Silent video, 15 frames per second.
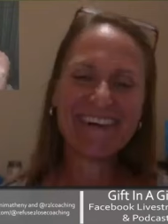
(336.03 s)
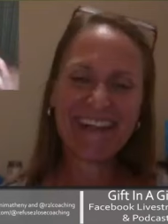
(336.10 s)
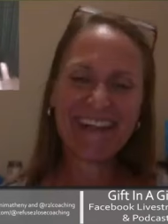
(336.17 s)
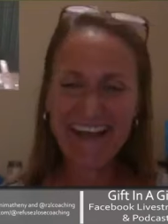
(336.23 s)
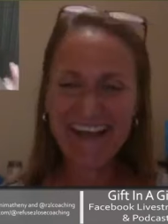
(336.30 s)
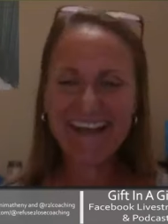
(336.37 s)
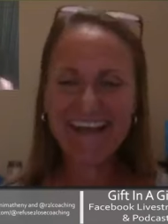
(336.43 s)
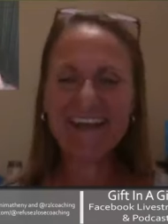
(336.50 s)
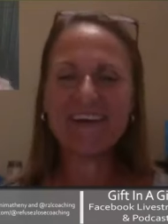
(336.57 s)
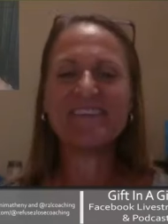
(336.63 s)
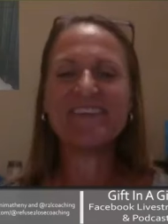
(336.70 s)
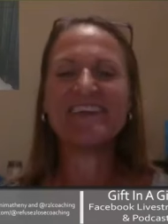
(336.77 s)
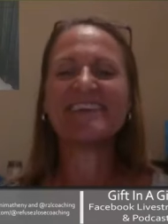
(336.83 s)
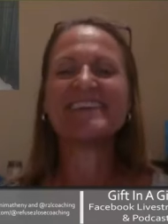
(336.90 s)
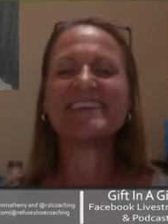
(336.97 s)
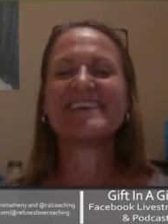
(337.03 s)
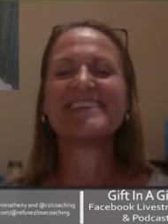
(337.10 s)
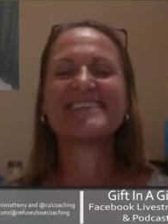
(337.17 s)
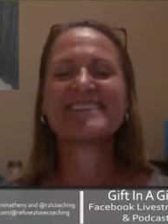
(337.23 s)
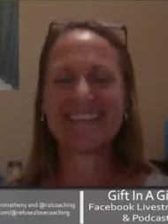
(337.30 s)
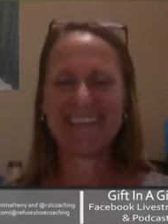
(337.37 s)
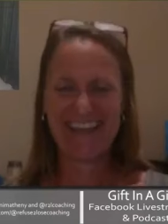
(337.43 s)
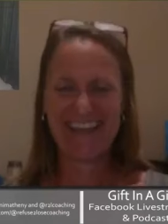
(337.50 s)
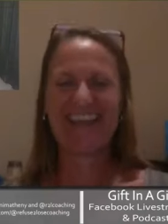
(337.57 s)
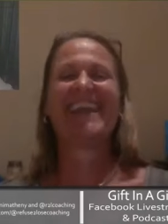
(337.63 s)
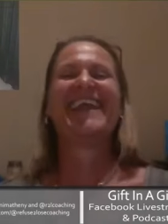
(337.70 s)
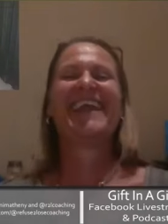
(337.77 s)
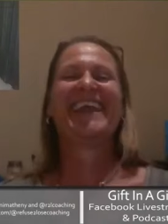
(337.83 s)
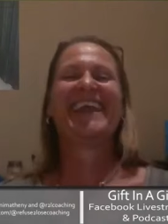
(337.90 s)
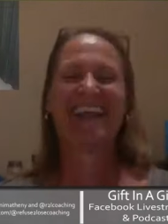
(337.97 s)
well, high school up- in America, right?
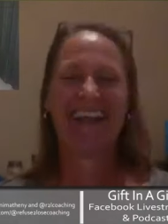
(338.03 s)
East